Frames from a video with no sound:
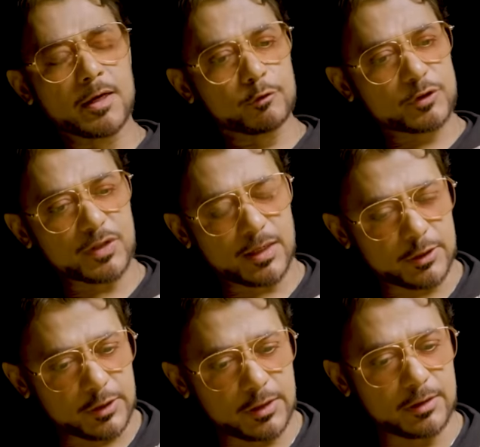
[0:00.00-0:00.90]

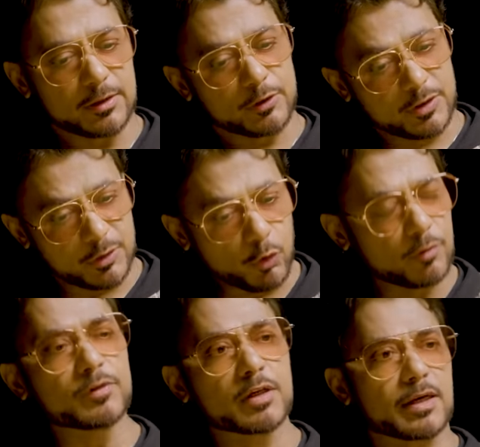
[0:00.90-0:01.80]
MicroStrategy
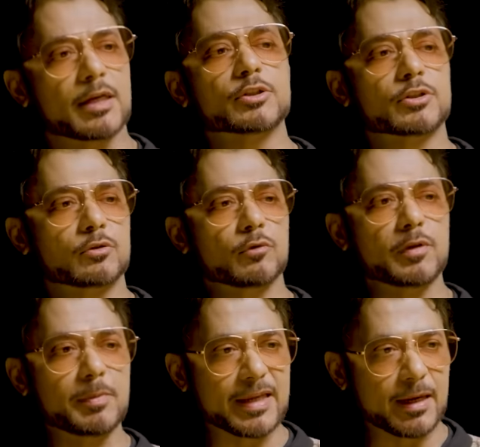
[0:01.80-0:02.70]
drove the crash. So
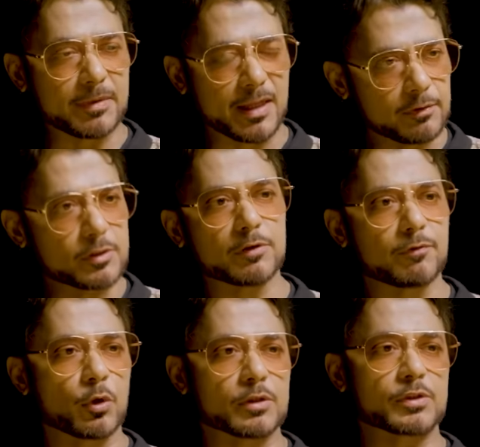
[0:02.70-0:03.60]
we became devils
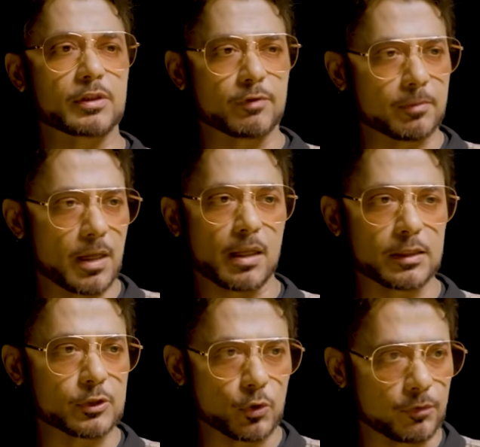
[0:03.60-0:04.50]
of Wall Street from
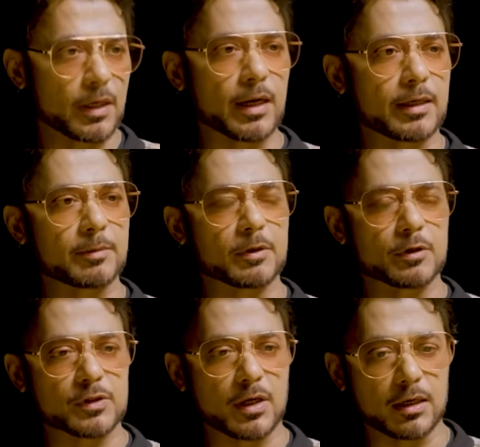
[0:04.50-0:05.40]
darlings overnight
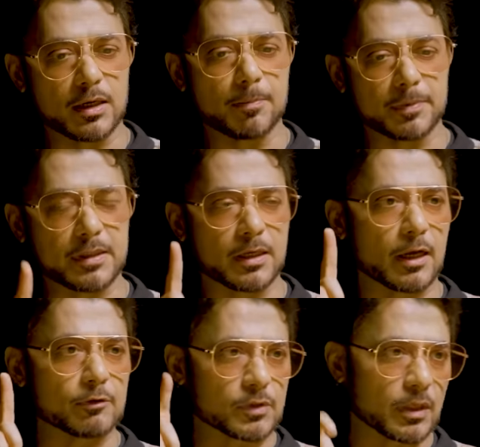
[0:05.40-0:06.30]
because our company
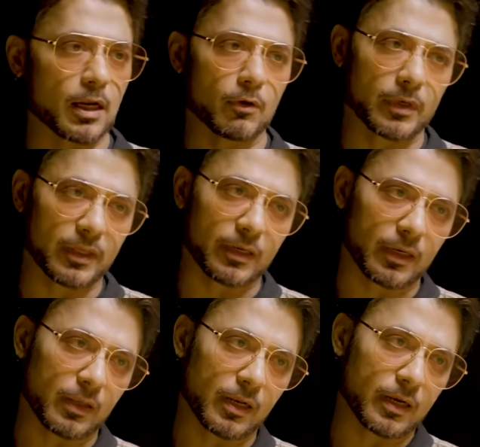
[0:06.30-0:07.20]
announced an accounting
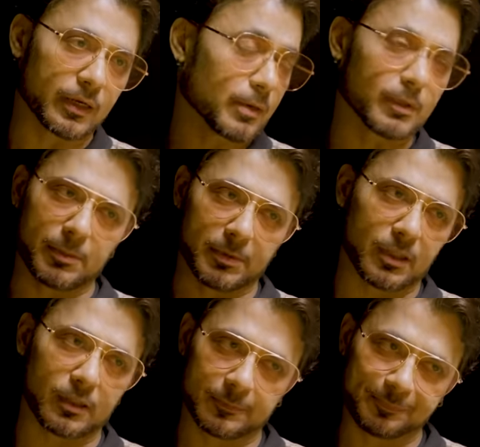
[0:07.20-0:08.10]
irregularity. Hame nahi
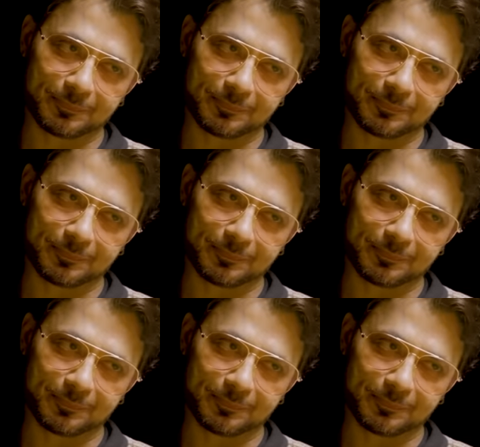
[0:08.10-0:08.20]
pata.